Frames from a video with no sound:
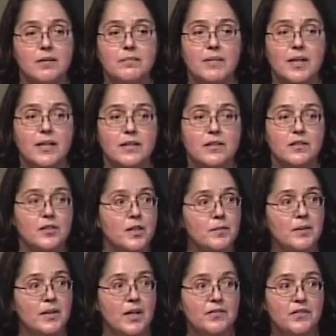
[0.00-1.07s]
my
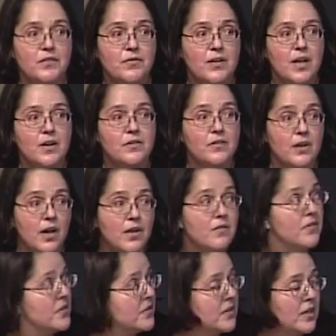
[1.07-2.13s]
dearly beloved found
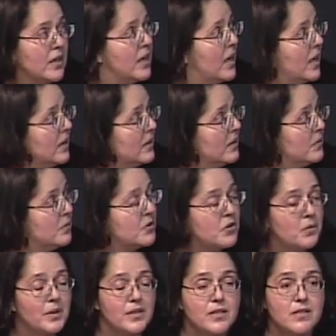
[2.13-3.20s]
of the synagogue,
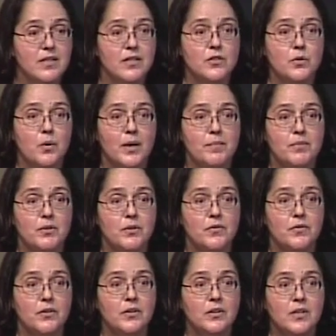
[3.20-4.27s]
which we can see is quite
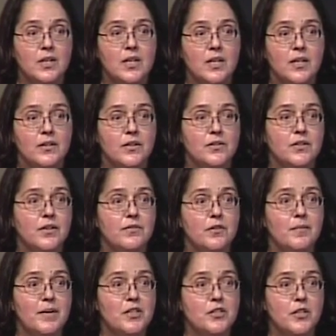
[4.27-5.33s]
beautiful. There's
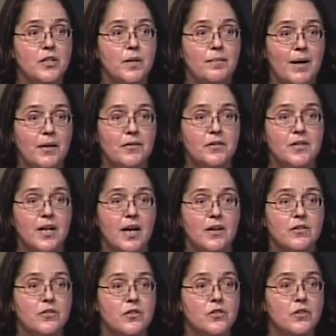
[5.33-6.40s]
information about the
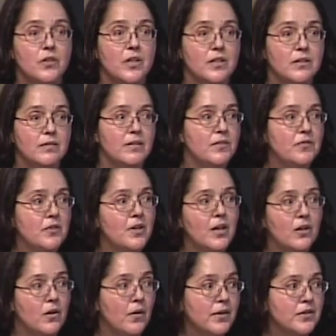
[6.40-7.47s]
town, so you can, if you're
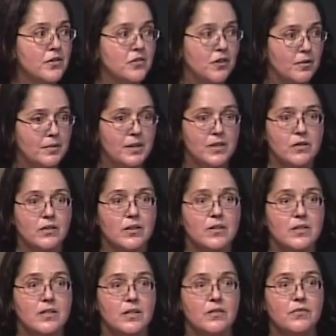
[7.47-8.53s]
not going to Germany, you
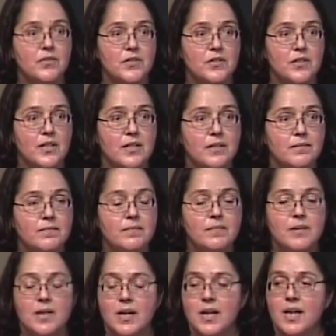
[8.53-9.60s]
can still visit it.
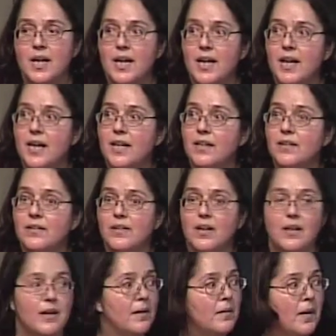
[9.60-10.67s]
And
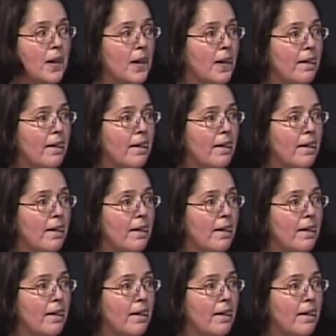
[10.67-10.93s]
uh,